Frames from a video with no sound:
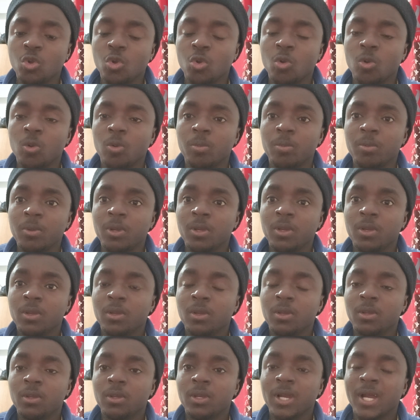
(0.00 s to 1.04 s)
up
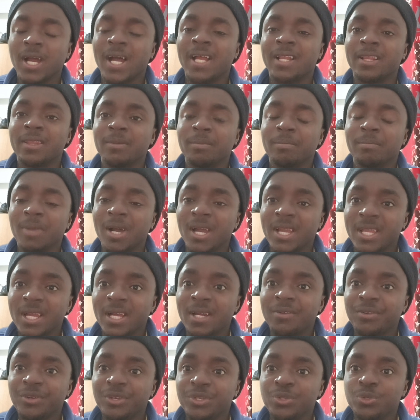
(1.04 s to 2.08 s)

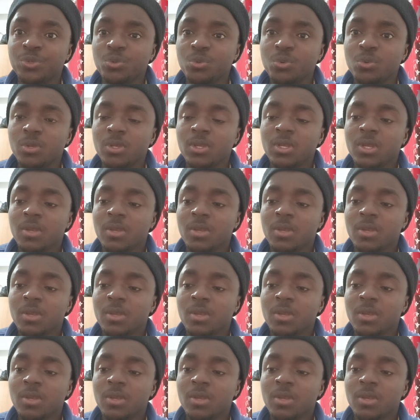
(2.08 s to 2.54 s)
admiring you.